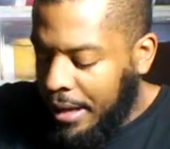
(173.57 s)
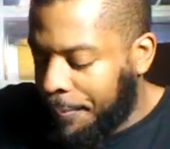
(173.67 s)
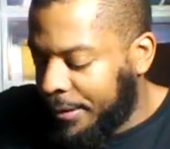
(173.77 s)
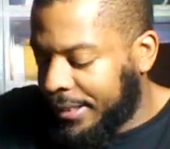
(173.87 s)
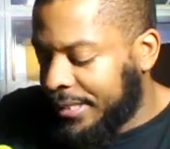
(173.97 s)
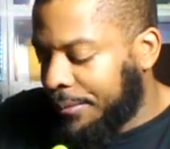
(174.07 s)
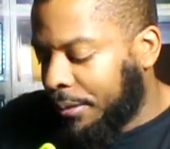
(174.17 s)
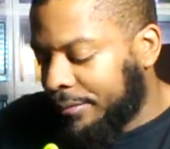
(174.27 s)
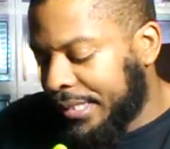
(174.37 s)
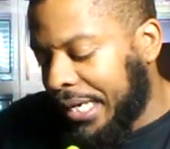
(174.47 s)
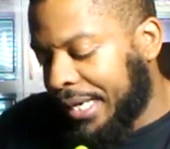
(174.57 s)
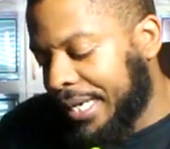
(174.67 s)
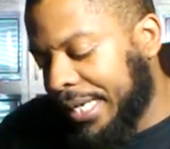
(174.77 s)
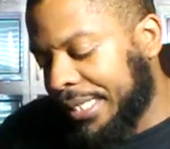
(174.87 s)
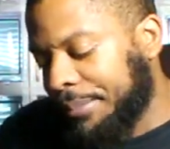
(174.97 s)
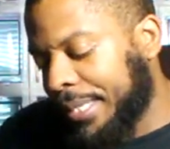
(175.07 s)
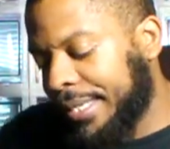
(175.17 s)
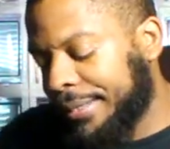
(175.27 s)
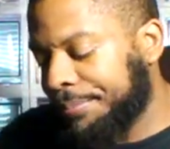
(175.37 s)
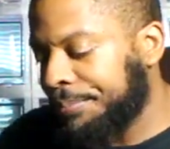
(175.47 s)
I picked these up off StockX,
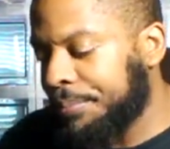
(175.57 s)
man.